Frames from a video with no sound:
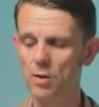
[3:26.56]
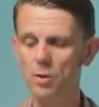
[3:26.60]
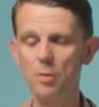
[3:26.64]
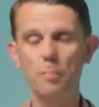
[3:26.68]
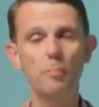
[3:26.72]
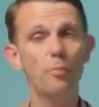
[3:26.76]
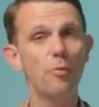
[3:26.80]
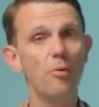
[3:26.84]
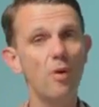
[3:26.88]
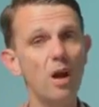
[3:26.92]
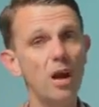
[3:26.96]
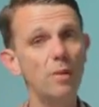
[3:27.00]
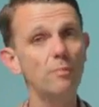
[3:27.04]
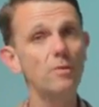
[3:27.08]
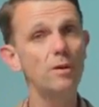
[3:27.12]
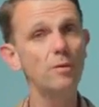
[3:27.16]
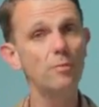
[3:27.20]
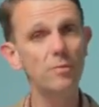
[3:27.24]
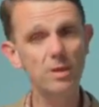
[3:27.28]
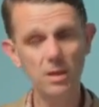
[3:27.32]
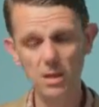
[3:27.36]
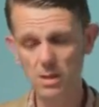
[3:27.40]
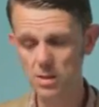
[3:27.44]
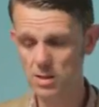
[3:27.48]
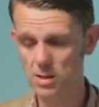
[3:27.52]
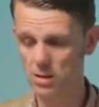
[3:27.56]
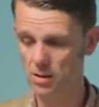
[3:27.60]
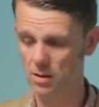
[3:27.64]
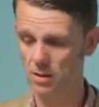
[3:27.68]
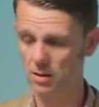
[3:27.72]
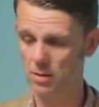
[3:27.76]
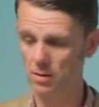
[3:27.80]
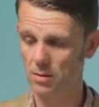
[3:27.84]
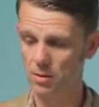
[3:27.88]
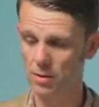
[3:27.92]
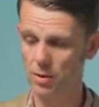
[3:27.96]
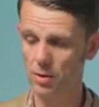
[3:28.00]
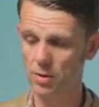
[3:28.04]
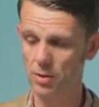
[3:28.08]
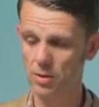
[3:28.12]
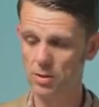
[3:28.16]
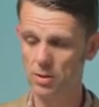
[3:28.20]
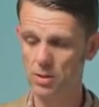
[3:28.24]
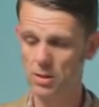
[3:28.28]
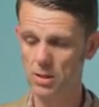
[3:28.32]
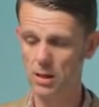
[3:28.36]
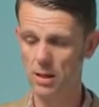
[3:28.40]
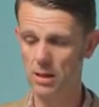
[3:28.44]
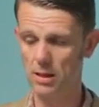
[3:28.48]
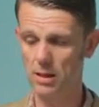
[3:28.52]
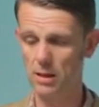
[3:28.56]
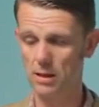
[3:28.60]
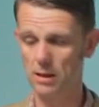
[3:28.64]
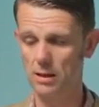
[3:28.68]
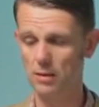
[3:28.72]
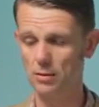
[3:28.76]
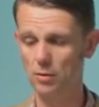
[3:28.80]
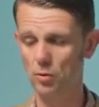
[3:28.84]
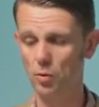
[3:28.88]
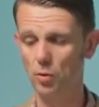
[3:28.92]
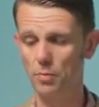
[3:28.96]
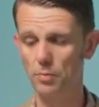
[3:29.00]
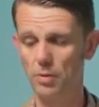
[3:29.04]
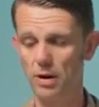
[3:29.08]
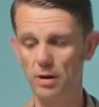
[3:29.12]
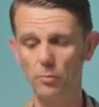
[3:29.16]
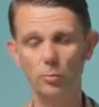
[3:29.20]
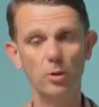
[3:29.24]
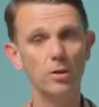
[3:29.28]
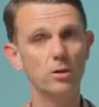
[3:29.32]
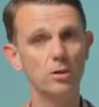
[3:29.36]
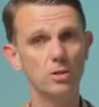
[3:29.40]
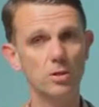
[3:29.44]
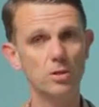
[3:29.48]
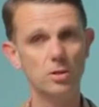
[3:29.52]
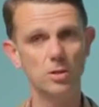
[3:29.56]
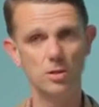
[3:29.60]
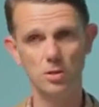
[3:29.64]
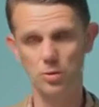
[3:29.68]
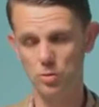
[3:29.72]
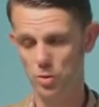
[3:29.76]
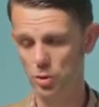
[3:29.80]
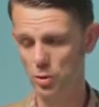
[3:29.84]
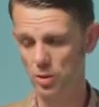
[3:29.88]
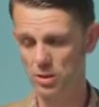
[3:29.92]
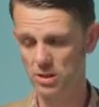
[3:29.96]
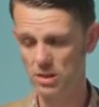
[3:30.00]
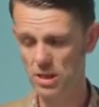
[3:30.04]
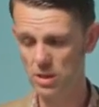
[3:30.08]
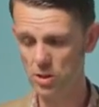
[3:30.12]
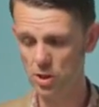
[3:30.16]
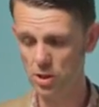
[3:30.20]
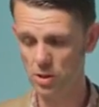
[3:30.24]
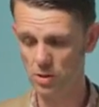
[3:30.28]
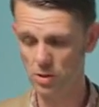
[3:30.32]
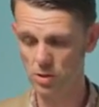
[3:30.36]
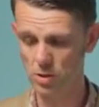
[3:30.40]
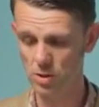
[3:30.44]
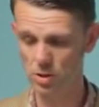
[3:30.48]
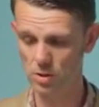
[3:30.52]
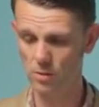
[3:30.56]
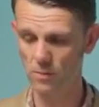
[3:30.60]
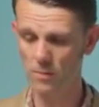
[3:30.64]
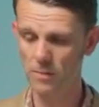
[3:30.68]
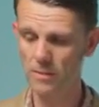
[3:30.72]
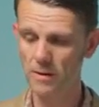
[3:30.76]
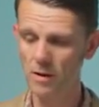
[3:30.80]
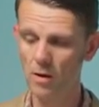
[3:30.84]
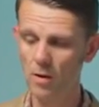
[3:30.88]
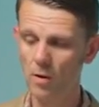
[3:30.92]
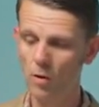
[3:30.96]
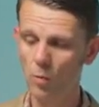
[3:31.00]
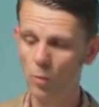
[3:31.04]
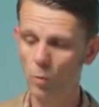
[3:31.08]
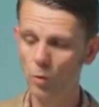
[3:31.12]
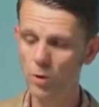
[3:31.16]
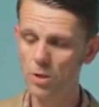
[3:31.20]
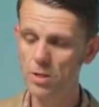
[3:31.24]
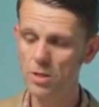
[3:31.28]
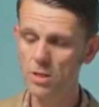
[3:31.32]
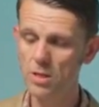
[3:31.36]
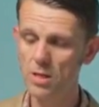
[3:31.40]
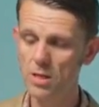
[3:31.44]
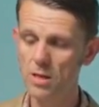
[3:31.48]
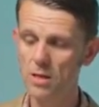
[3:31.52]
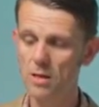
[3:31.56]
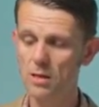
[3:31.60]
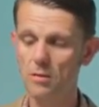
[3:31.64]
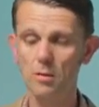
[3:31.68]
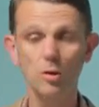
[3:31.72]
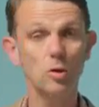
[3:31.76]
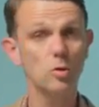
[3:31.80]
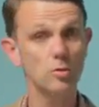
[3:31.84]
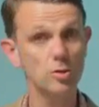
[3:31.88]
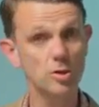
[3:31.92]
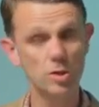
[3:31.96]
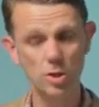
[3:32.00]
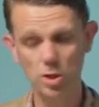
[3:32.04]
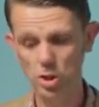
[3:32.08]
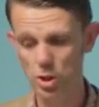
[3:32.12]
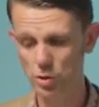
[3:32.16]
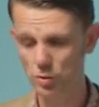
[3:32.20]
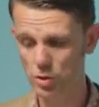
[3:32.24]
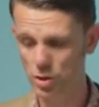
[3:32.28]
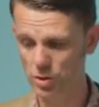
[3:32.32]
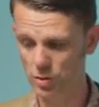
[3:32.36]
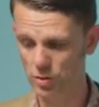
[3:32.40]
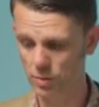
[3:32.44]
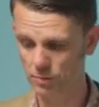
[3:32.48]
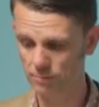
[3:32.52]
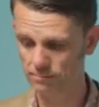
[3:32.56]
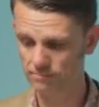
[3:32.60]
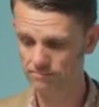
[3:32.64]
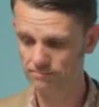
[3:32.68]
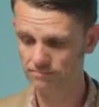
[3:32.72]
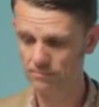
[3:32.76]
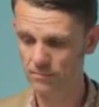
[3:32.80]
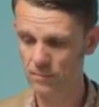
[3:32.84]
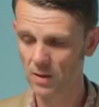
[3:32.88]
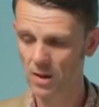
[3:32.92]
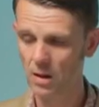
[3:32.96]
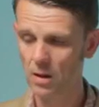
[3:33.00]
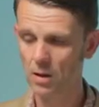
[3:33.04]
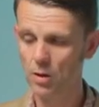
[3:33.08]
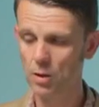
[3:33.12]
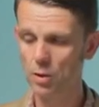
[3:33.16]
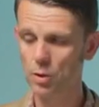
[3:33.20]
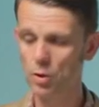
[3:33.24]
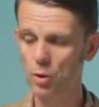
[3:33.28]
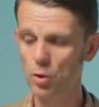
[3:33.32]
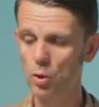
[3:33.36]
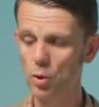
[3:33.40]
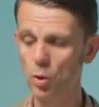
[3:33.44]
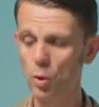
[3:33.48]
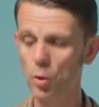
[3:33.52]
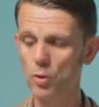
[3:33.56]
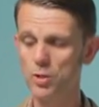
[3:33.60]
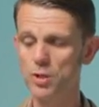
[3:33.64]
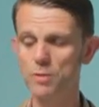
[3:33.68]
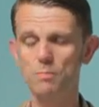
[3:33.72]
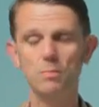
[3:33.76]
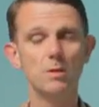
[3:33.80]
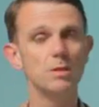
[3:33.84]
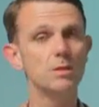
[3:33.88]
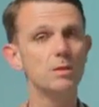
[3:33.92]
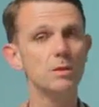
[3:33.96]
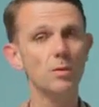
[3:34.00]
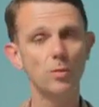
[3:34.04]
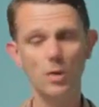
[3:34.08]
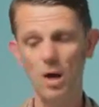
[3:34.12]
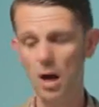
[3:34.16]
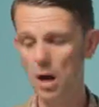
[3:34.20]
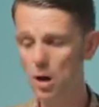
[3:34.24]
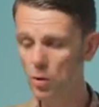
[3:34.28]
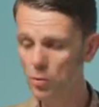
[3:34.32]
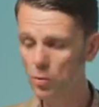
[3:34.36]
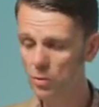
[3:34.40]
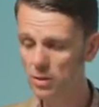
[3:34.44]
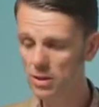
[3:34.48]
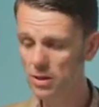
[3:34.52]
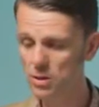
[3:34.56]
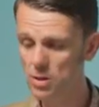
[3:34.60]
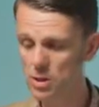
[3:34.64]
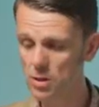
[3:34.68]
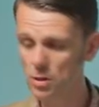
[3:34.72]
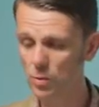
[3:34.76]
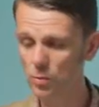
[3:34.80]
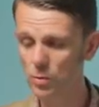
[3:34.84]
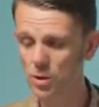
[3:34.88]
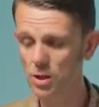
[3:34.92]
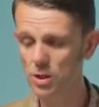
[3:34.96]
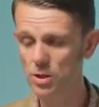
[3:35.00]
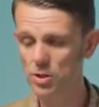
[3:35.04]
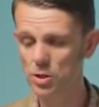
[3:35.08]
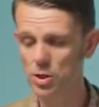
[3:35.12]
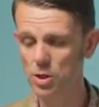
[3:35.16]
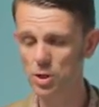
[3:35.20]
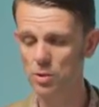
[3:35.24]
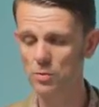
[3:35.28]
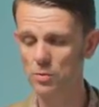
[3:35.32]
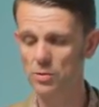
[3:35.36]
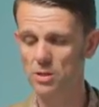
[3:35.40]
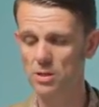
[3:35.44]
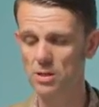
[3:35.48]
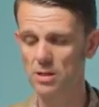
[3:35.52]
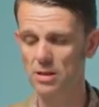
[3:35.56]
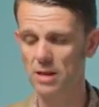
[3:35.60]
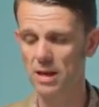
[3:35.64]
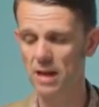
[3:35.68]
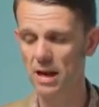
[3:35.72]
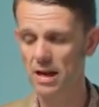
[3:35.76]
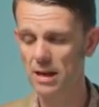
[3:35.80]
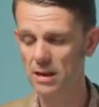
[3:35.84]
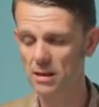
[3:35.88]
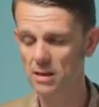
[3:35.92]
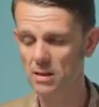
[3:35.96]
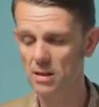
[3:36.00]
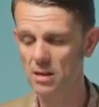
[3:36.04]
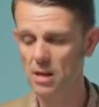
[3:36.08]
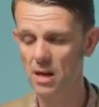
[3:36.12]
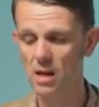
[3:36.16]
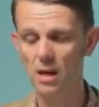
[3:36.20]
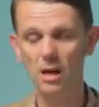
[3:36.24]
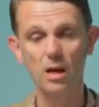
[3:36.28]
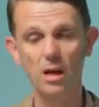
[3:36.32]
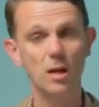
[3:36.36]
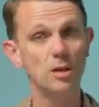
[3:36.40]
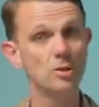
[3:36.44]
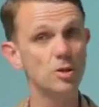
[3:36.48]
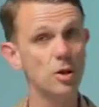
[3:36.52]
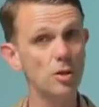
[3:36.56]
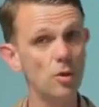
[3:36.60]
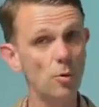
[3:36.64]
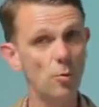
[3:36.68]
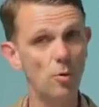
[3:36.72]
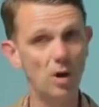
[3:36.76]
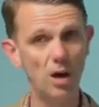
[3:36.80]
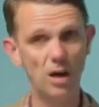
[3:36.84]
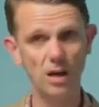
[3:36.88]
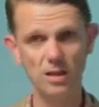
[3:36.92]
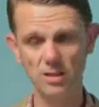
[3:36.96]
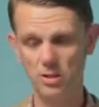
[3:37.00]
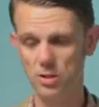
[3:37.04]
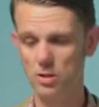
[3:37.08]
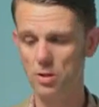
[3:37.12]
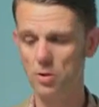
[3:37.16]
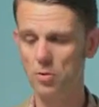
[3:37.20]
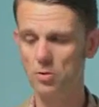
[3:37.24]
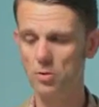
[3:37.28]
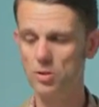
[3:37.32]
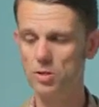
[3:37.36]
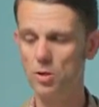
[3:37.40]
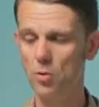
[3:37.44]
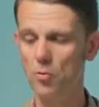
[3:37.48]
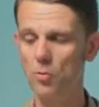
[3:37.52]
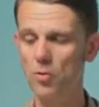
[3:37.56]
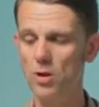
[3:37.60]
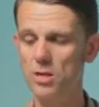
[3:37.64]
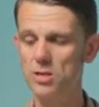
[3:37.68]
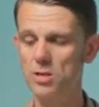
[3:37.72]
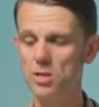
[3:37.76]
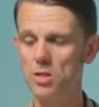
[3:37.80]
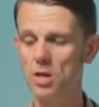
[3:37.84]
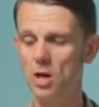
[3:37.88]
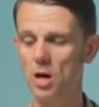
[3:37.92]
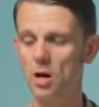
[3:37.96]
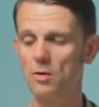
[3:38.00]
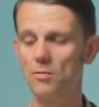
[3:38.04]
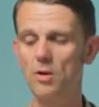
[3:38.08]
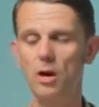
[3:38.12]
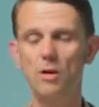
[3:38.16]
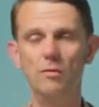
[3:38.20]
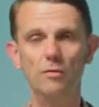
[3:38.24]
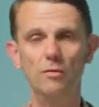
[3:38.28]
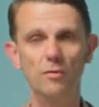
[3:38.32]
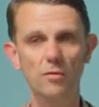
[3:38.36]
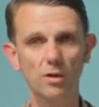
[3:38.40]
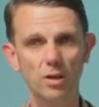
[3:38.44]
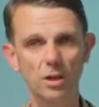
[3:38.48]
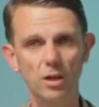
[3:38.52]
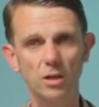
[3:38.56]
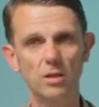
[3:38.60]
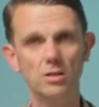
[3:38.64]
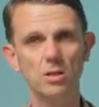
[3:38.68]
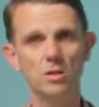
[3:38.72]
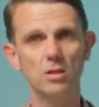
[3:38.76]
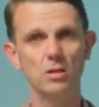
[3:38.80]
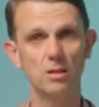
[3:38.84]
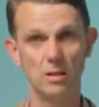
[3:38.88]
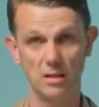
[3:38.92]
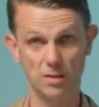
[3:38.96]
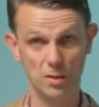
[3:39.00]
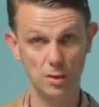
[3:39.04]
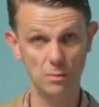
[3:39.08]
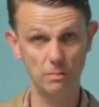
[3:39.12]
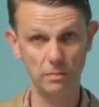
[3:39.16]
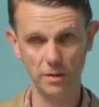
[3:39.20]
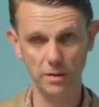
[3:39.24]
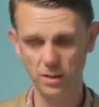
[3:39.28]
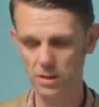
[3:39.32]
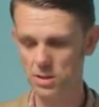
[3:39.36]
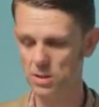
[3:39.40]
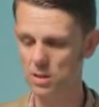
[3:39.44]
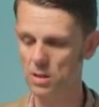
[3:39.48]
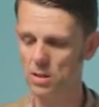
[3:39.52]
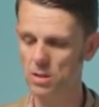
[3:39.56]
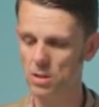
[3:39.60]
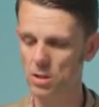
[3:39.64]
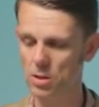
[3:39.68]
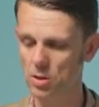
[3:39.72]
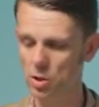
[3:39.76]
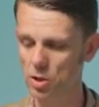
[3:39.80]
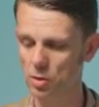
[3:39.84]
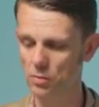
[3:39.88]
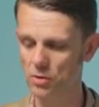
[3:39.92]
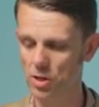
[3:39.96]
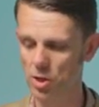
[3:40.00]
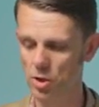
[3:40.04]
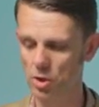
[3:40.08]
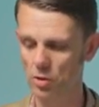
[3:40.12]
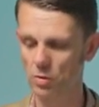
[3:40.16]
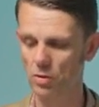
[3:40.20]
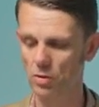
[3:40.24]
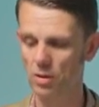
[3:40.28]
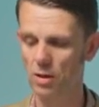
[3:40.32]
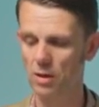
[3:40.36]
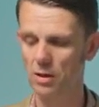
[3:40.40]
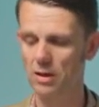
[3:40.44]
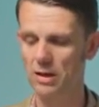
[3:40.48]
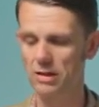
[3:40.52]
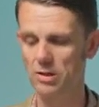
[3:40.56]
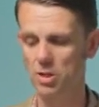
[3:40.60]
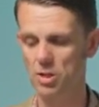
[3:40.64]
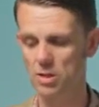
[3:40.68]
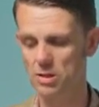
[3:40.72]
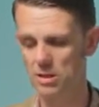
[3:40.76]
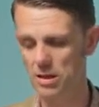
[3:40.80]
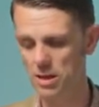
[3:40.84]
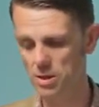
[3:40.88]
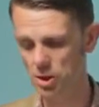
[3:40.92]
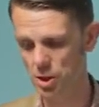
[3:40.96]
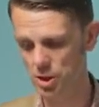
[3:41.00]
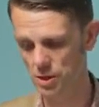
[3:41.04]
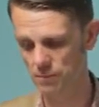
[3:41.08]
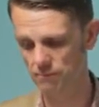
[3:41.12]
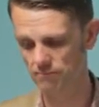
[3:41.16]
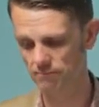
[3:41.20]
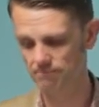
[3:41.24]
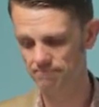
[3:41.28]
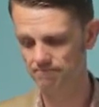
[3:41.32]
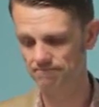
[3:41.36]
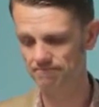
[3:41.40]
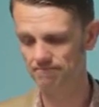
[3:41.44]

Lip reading: The primary reason that Lord Brown-Wilkinson drew attention to was constitutional. The courts must look only to the words used in the Act, as otherwise there is a risk of overt, explicit judicial legislation.